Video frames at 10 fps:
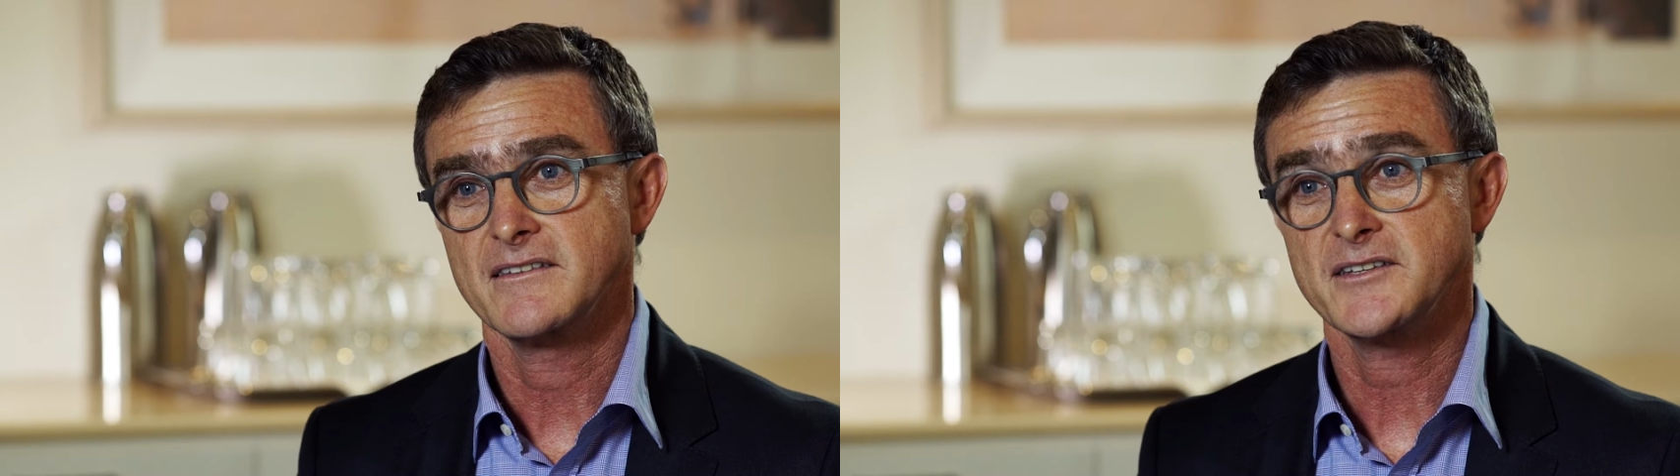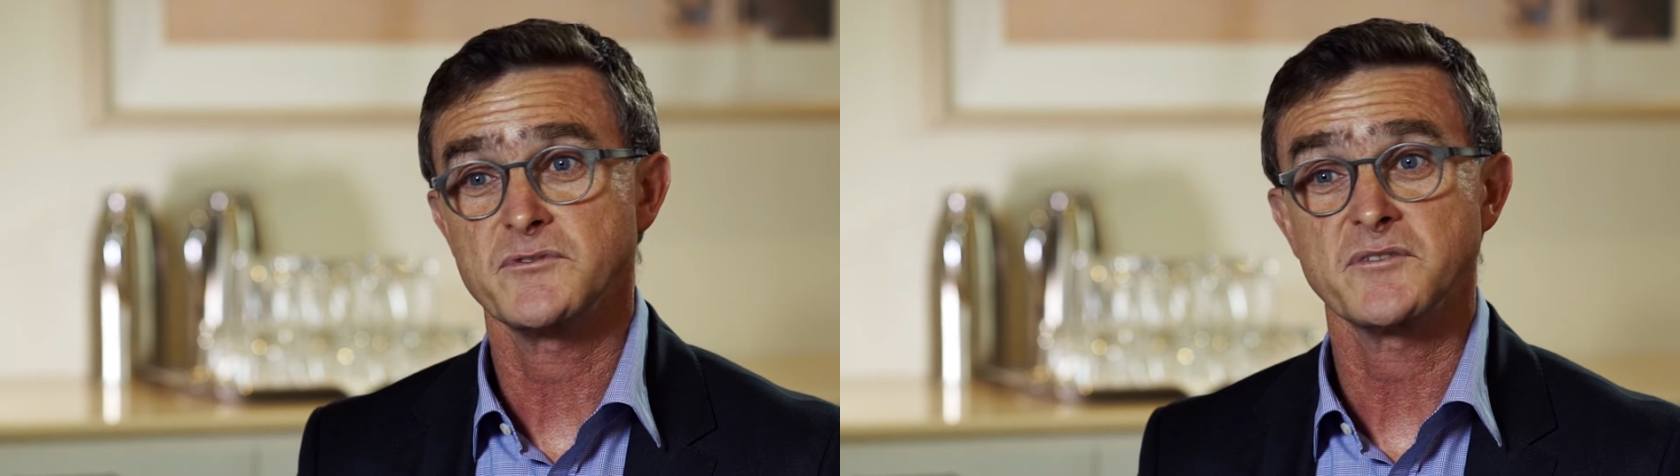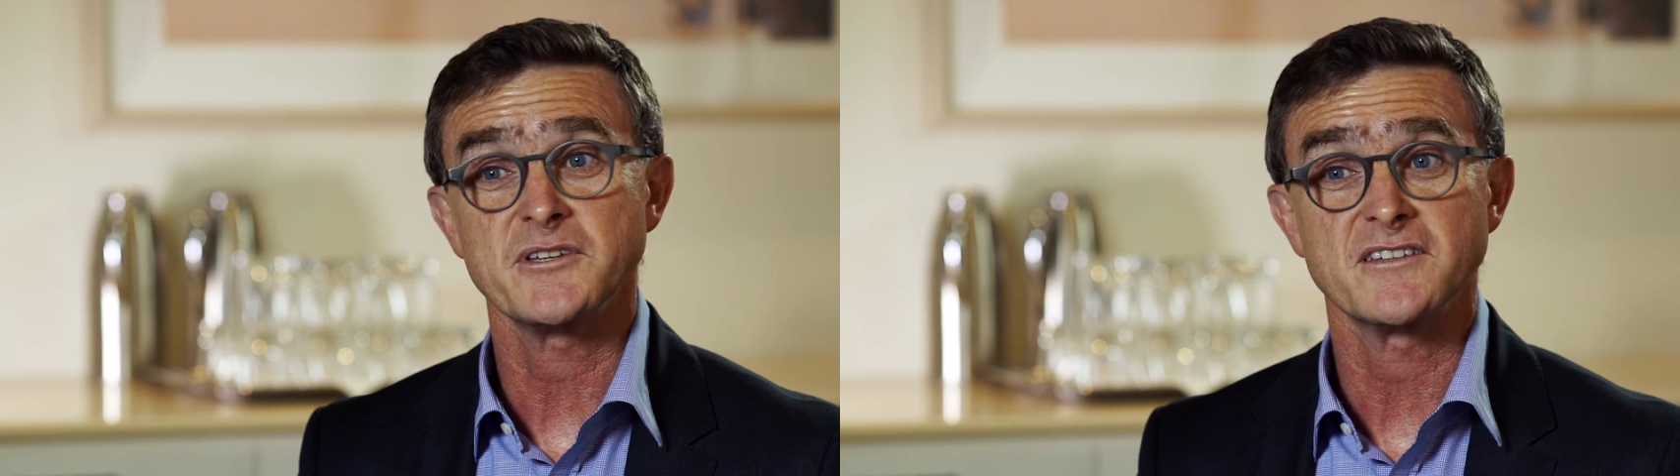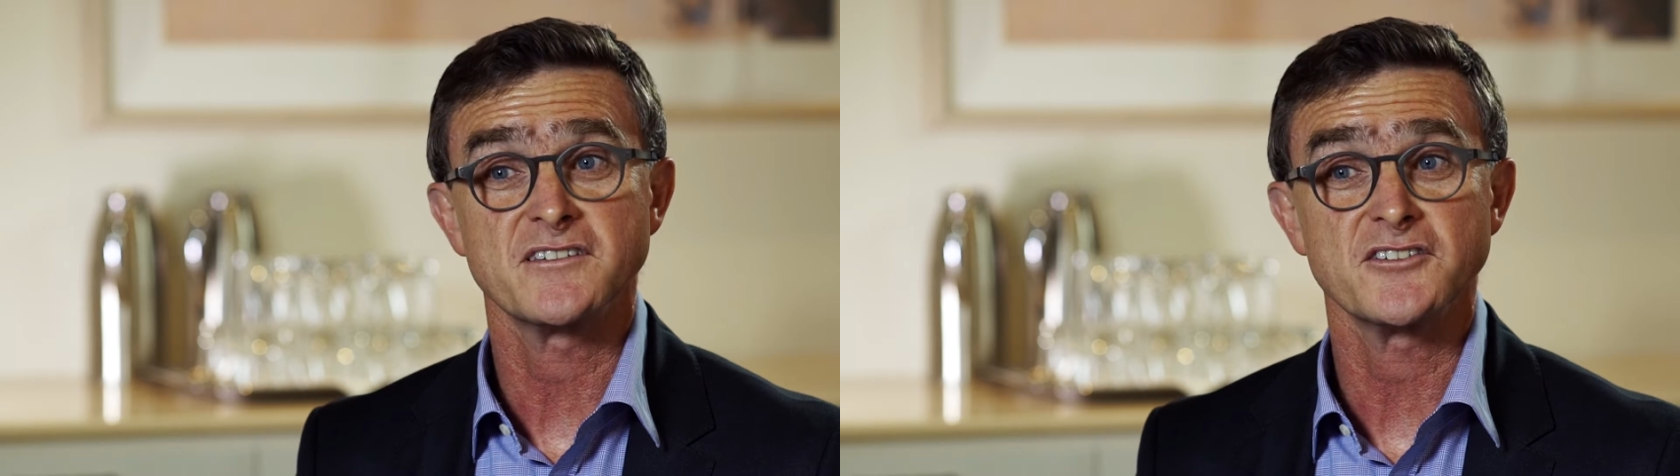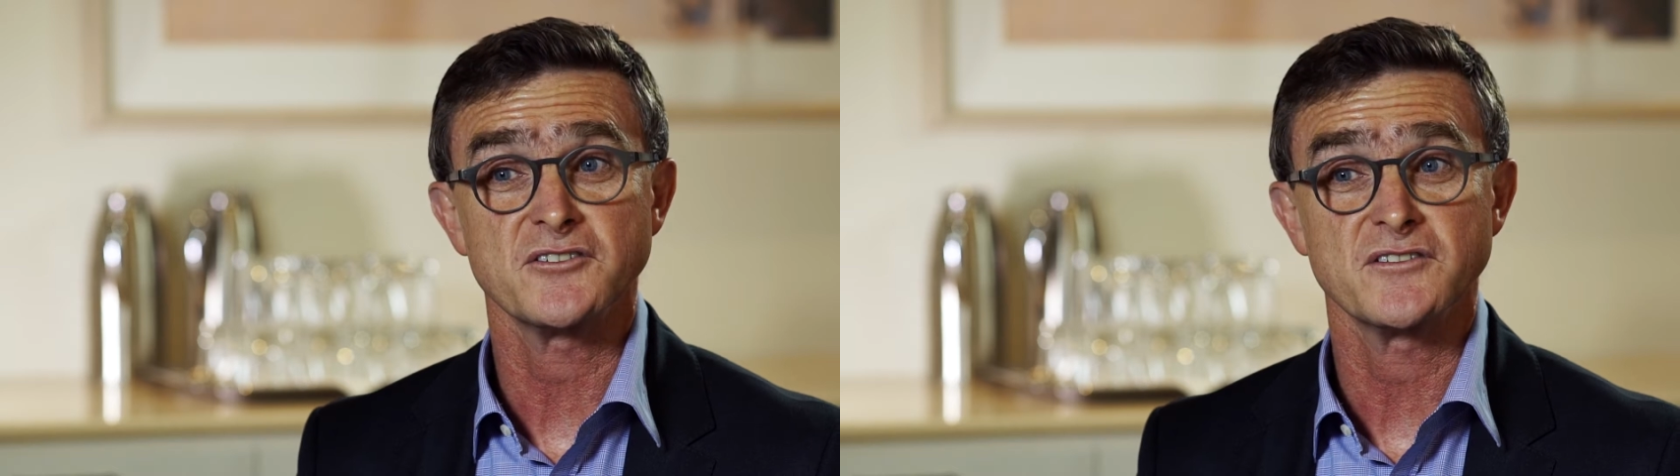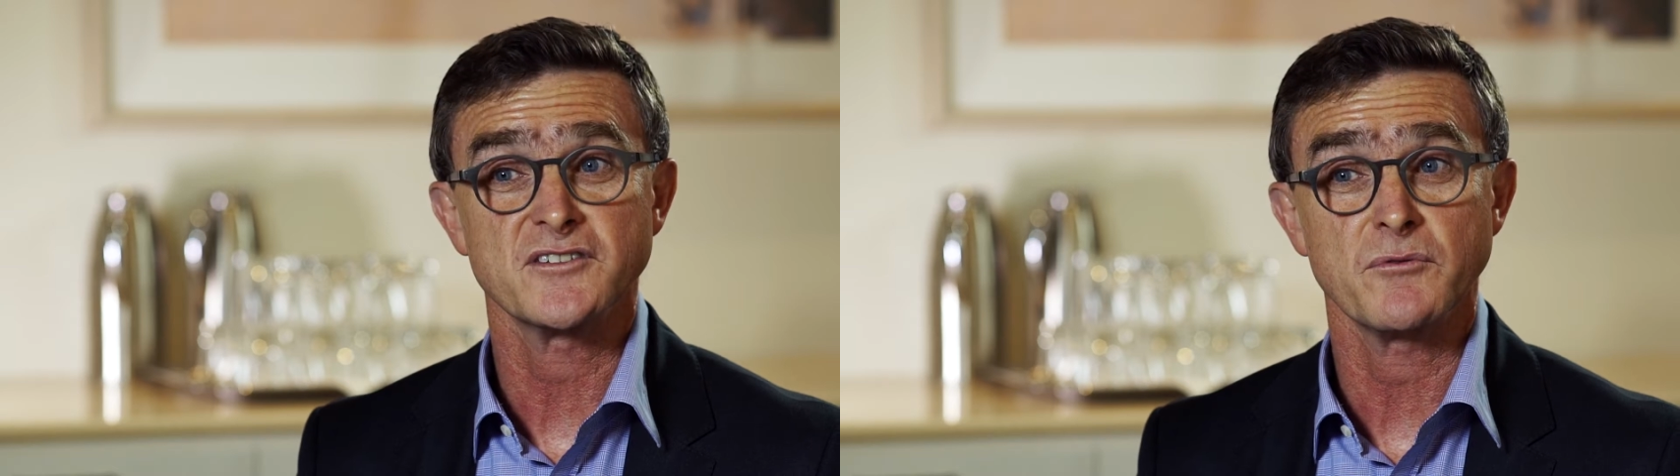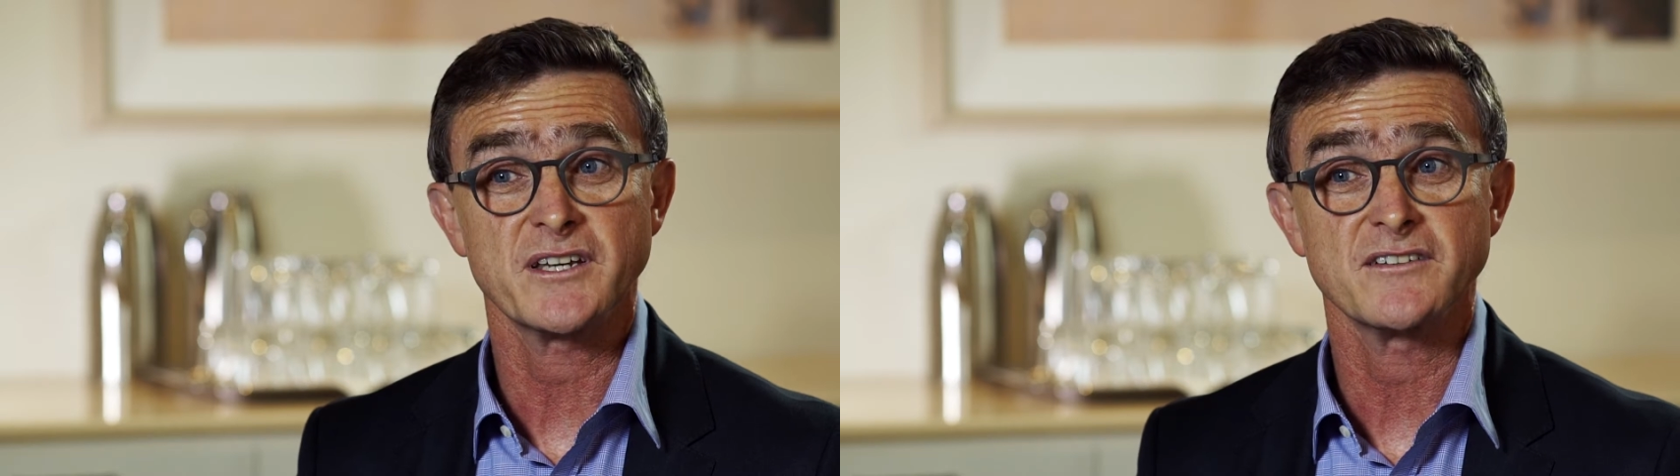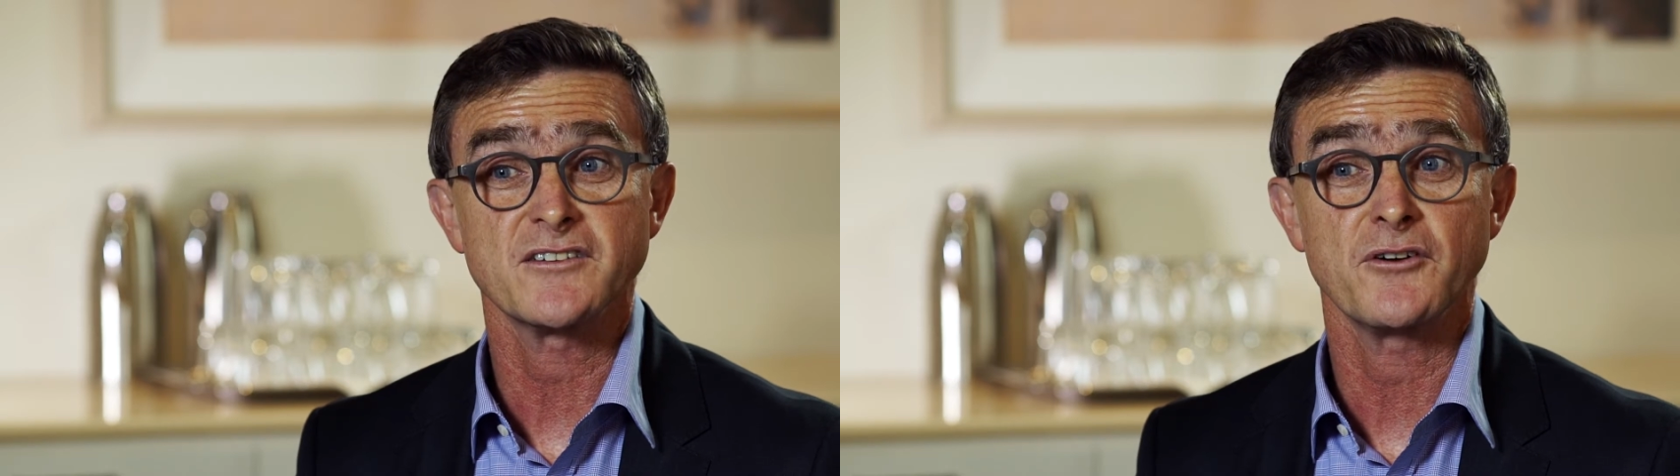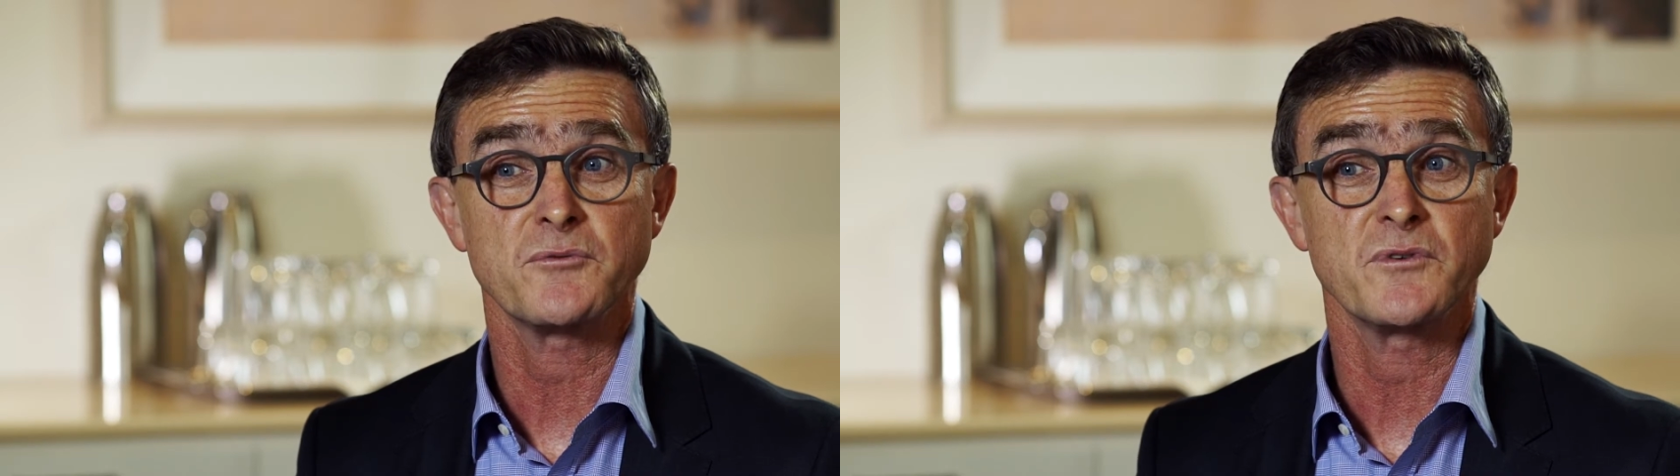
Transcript: This was a big decision, so we consulted